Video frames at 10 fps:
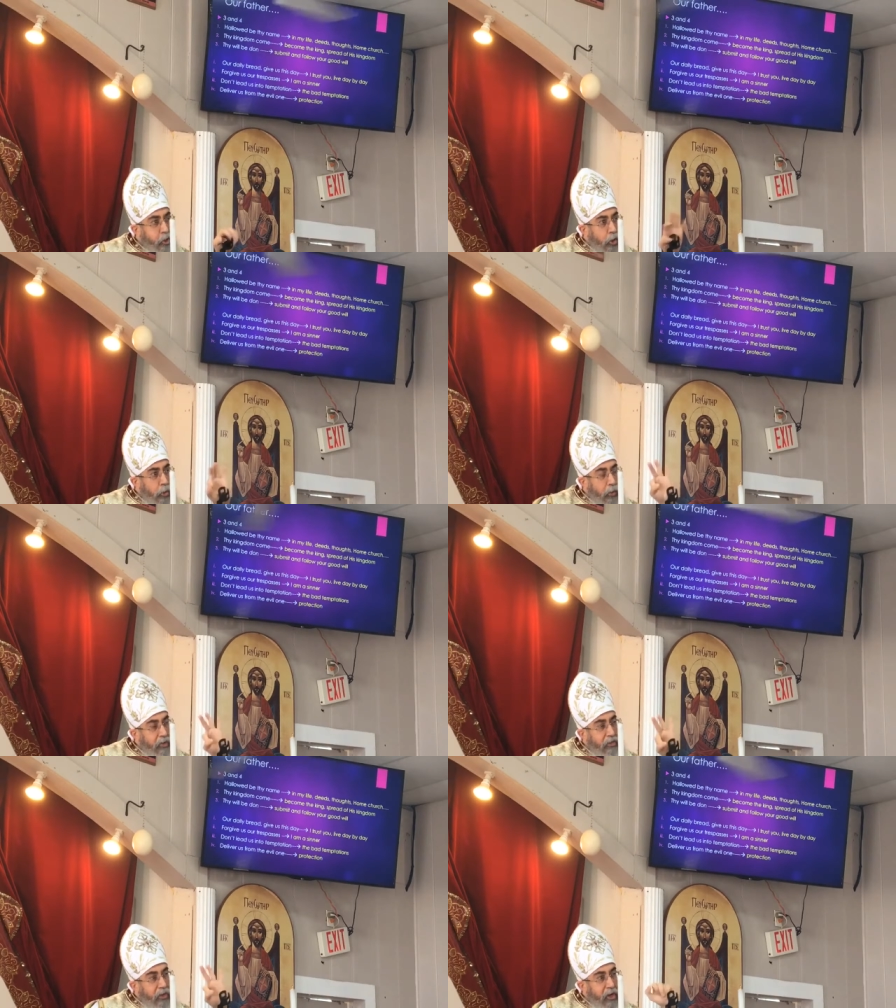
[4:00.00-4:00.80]

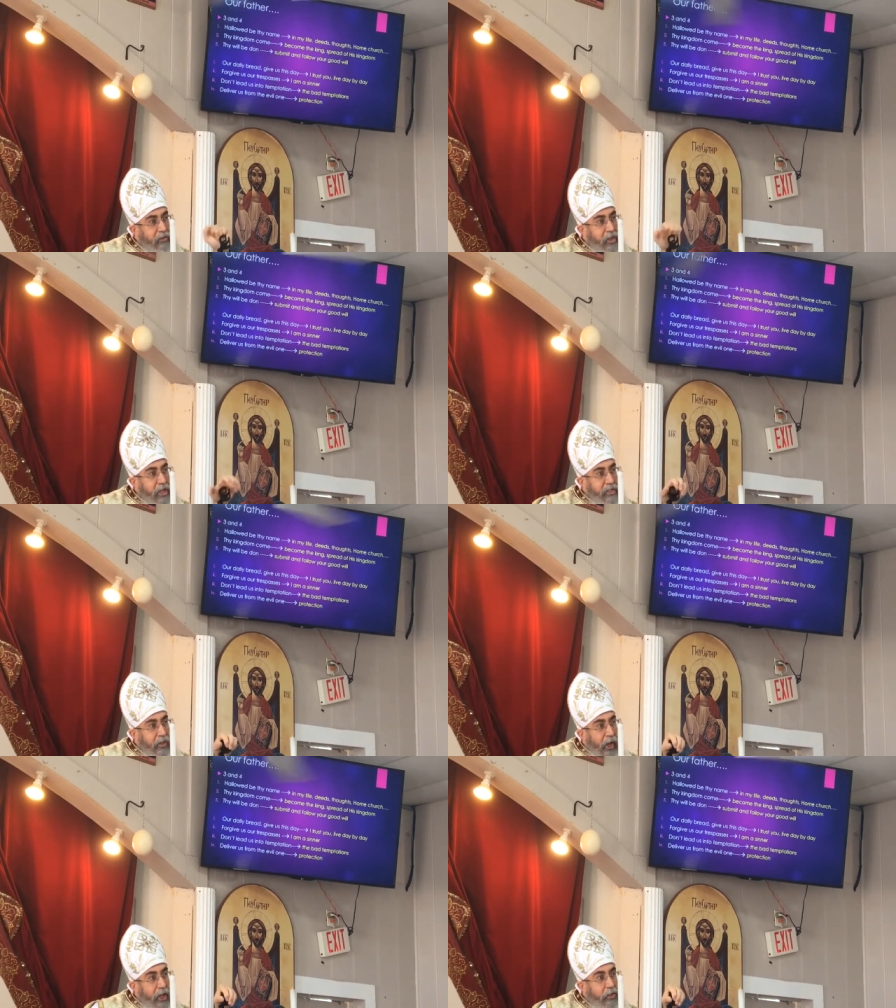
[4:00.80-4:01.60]
So the three
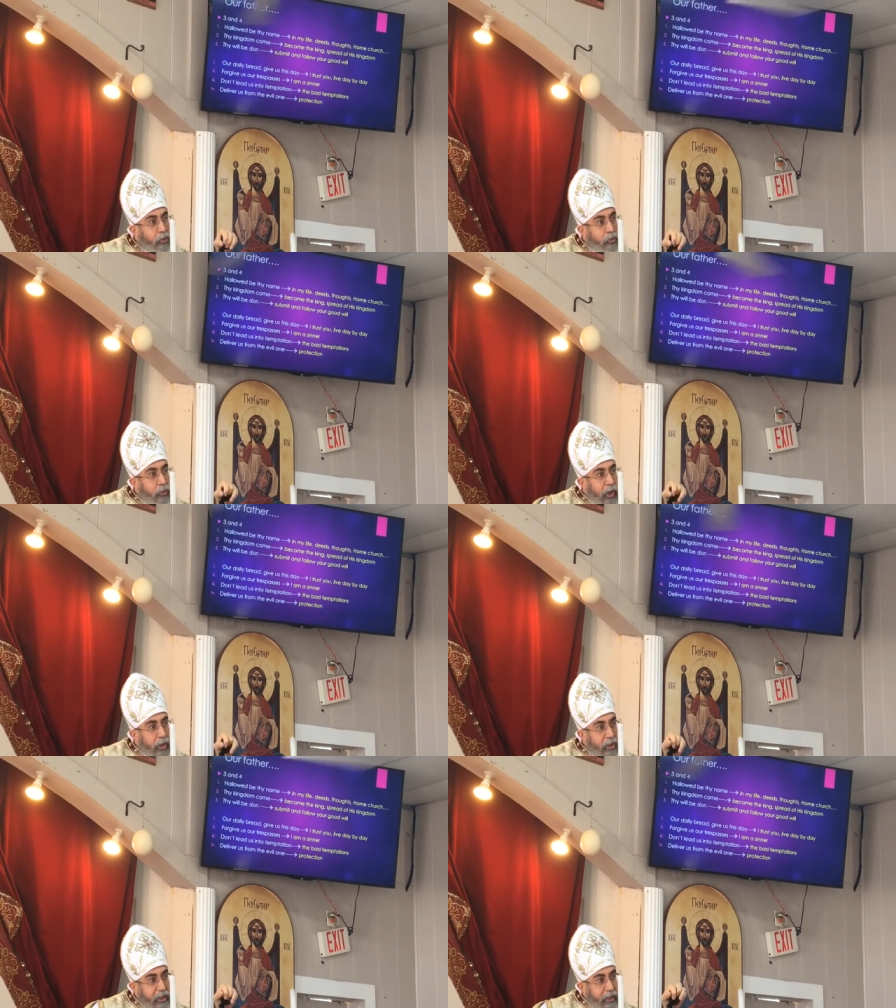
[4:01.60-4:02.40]
things related to
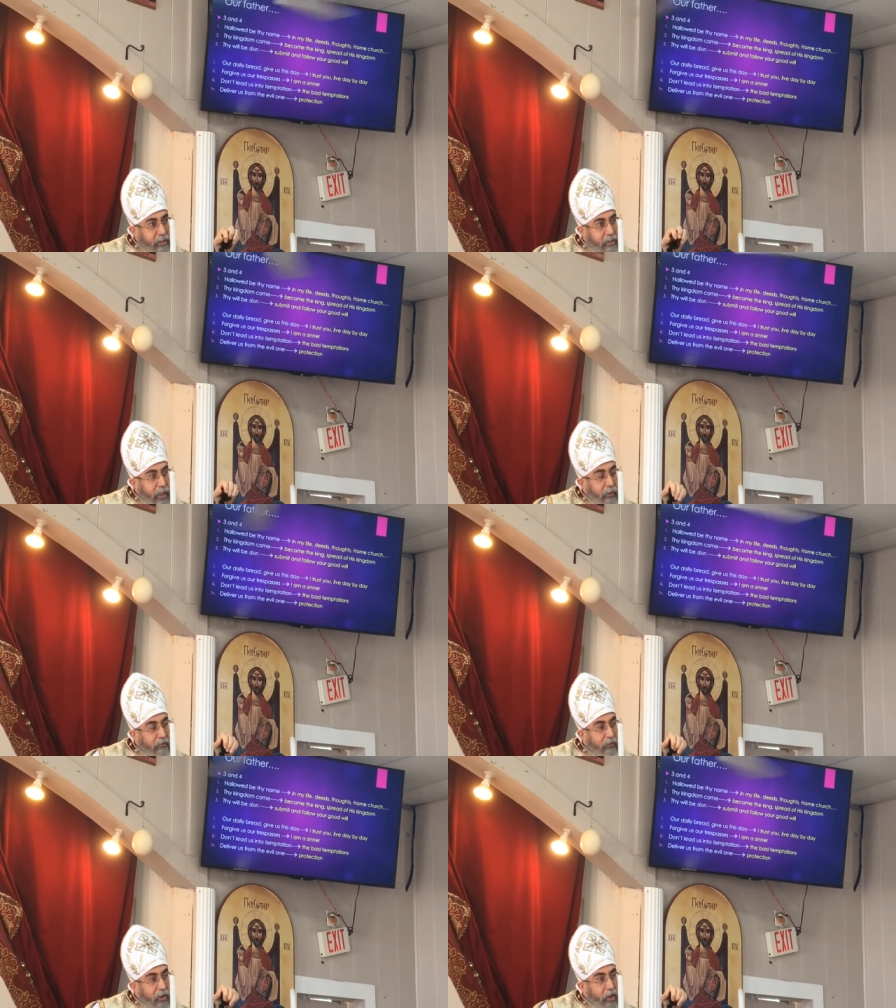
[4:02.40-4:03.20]
God is
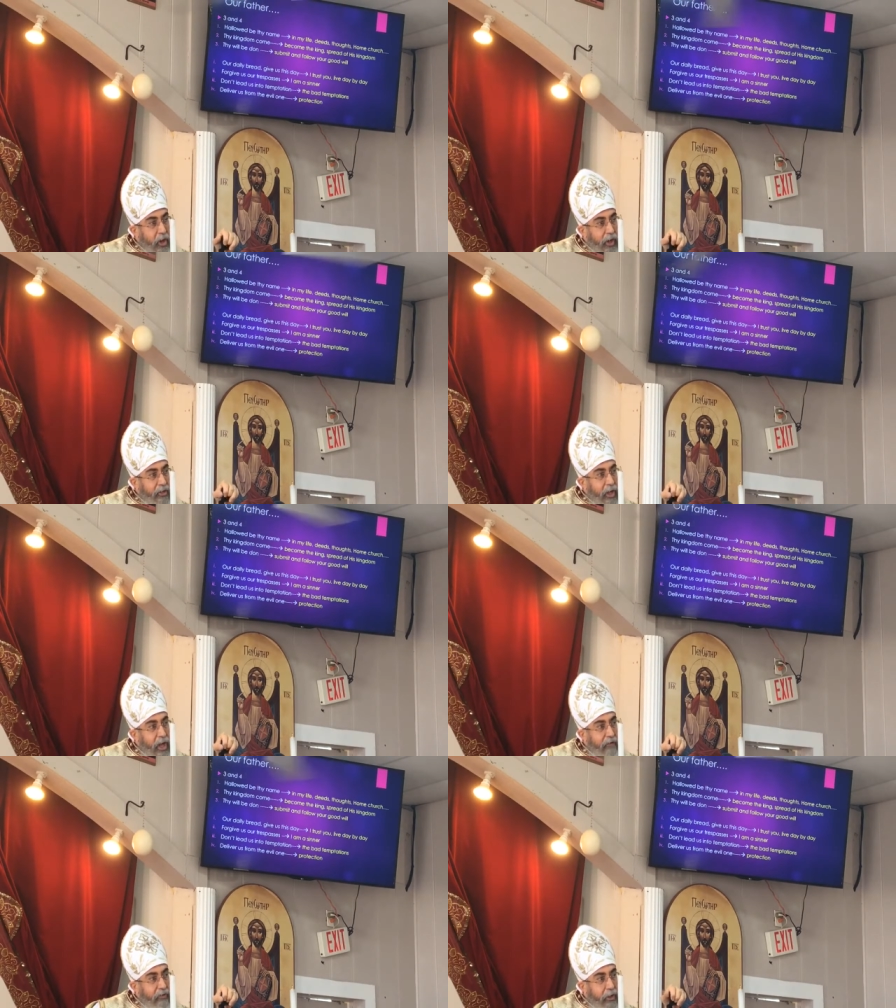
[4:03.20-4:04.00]
our Father out
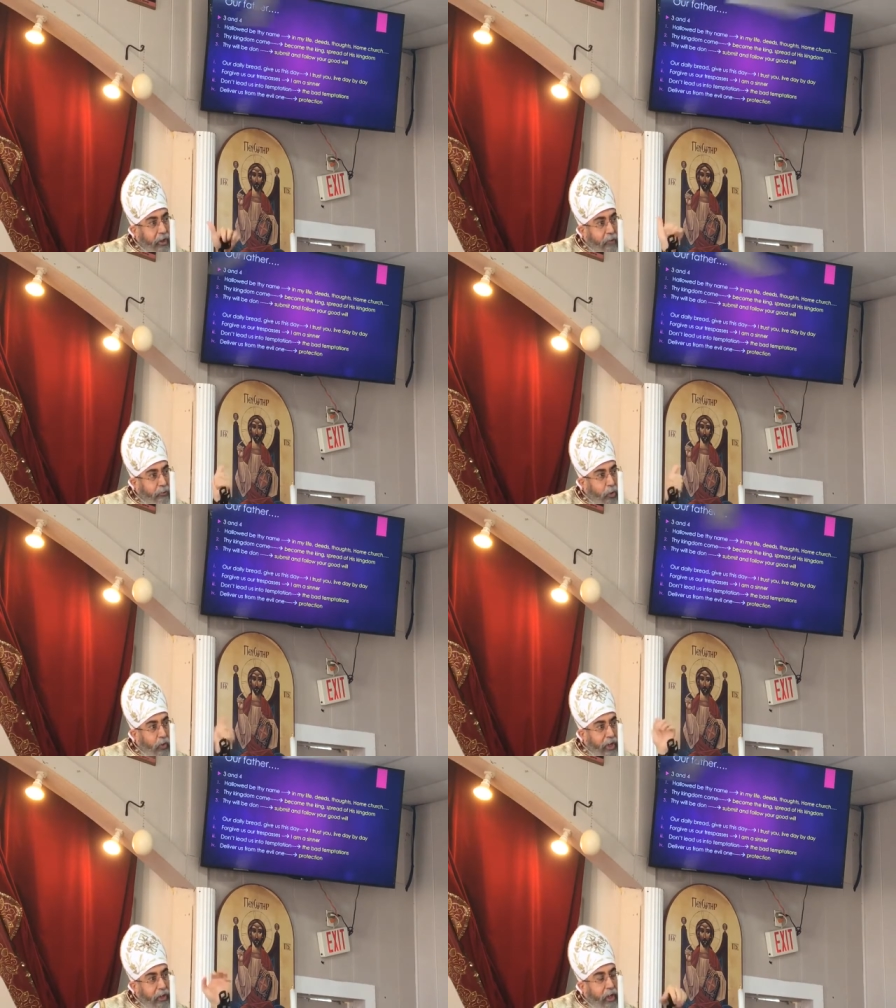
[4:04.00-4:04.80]
in heaven. Number
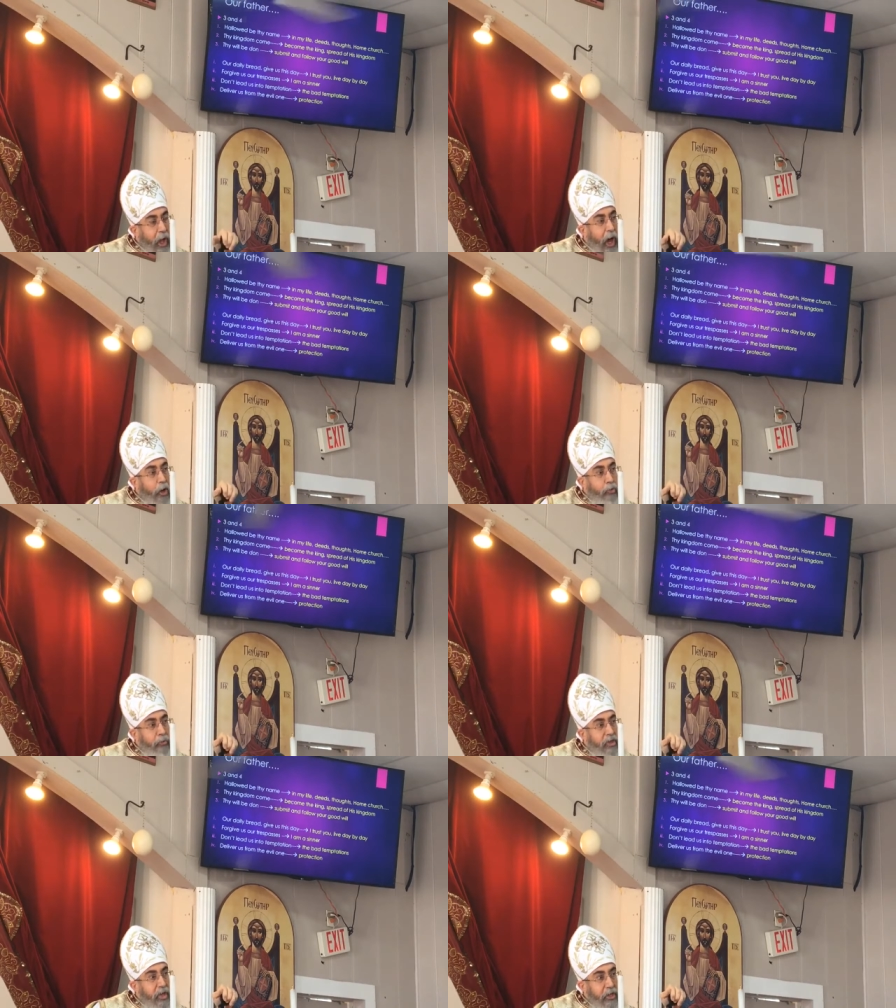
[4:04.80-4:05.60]
one,
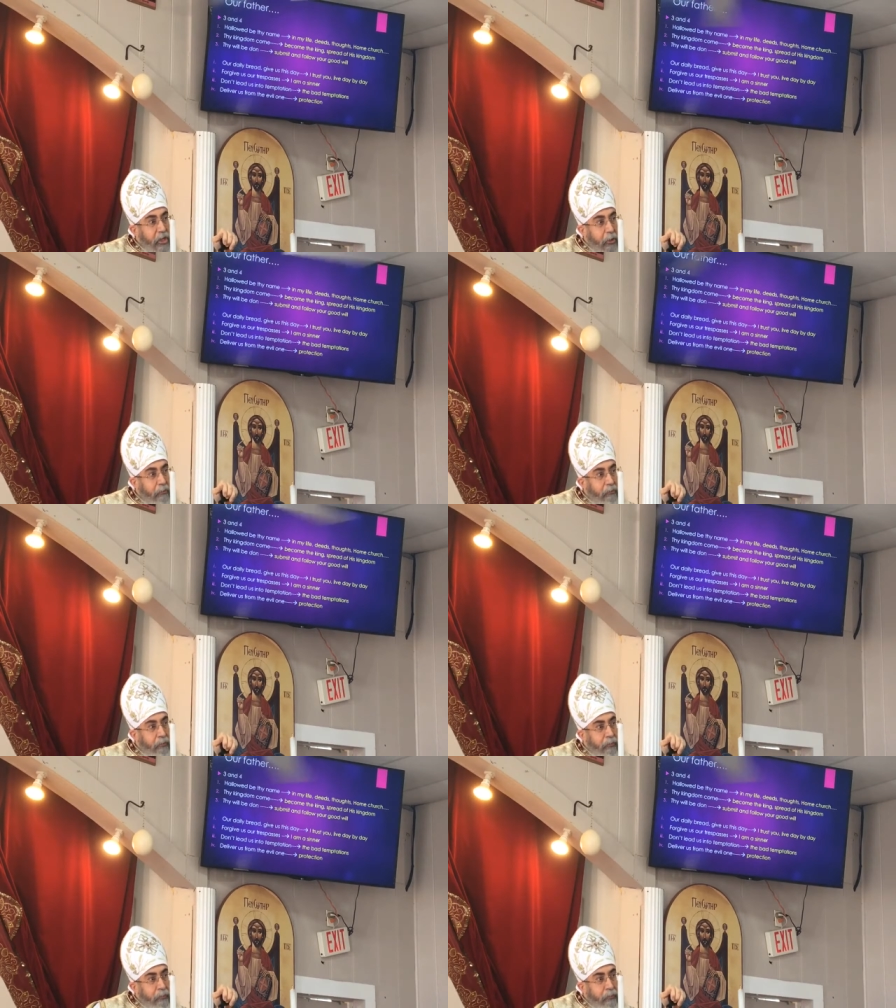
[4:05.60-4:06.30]
hallowed be thy name.